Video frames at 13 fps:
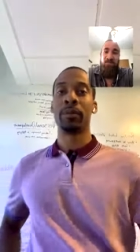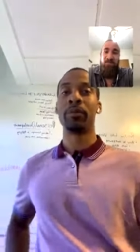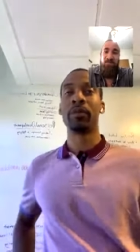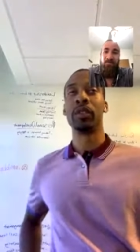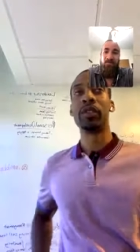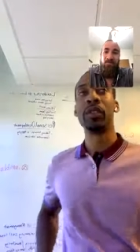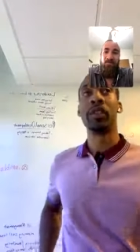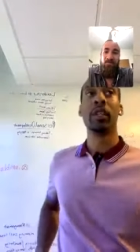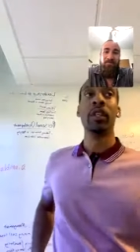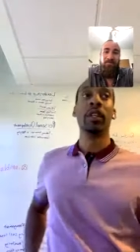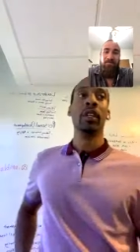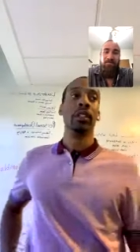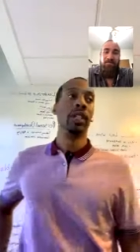For sure.
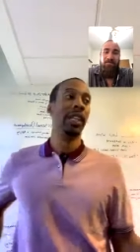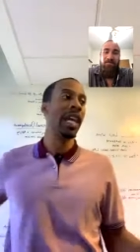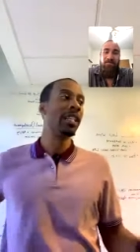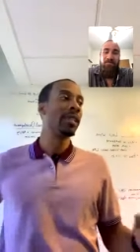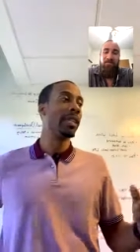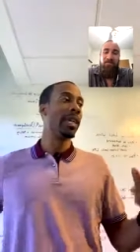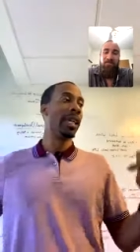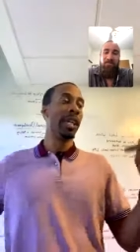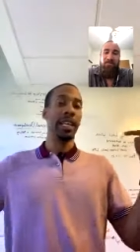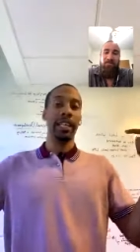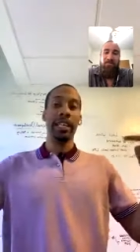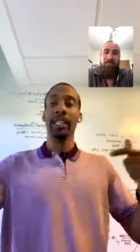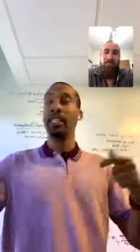The last thing, and,
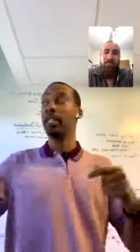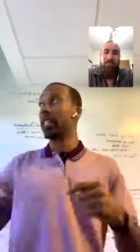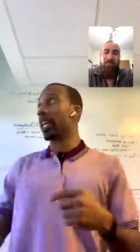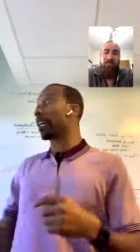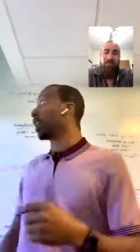and this is like